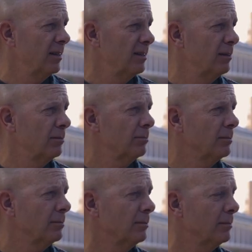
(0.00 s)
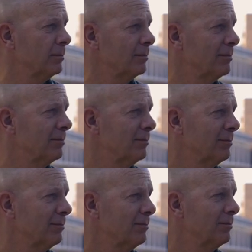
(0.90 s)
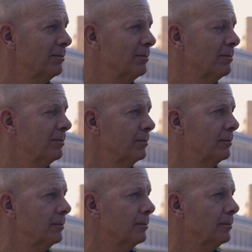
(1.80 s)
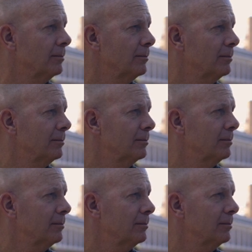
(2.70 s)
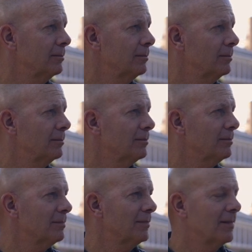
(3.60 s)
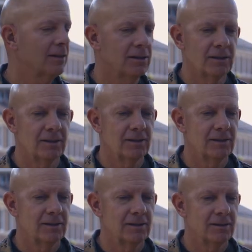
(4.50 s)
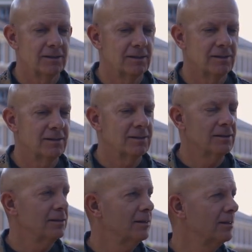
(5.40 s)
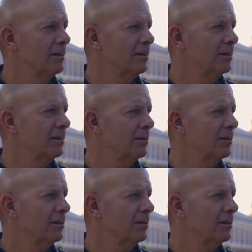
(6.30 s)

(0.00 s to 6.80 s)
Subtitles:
No words are spoken by the person on screen.